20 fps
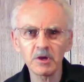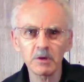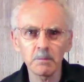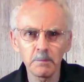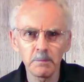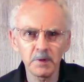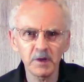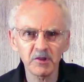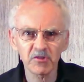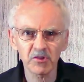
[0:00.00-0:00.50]

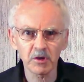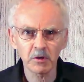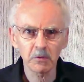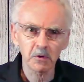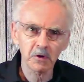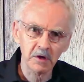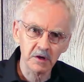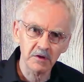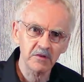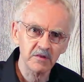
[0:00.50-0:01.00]
ambition or
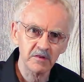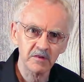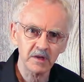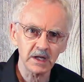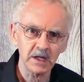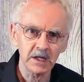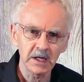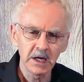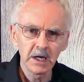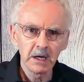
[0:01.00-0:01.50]

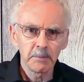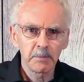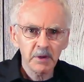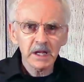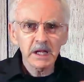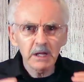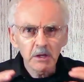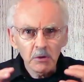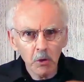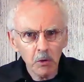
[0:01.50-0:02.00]
conceit, but
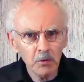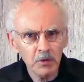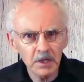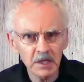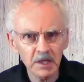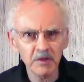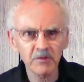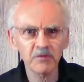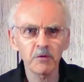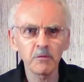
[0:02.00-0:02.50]
in
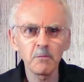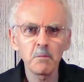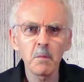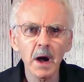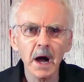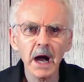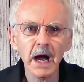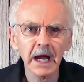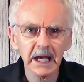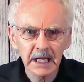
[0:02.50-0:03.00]
lowliness of
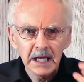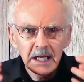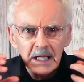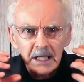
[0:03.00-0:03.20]
mind,